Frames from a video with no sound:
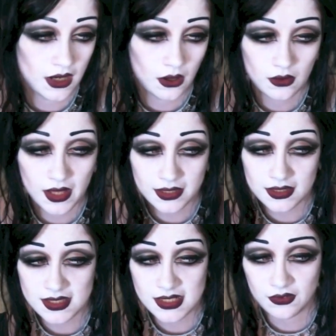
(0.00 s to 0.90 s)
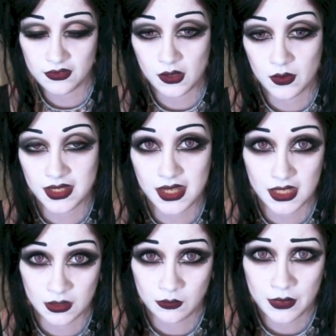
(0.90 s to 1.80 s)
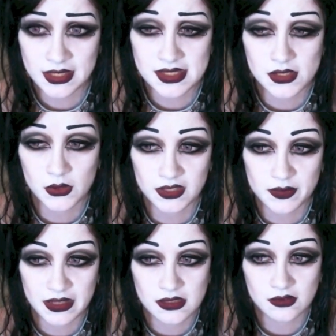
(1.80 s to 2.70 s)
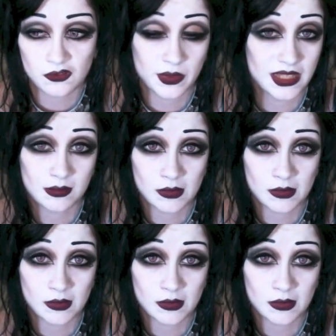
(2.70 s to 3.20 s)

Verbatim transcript: Owl, like the stuff that I want to get him is too expensive for me at the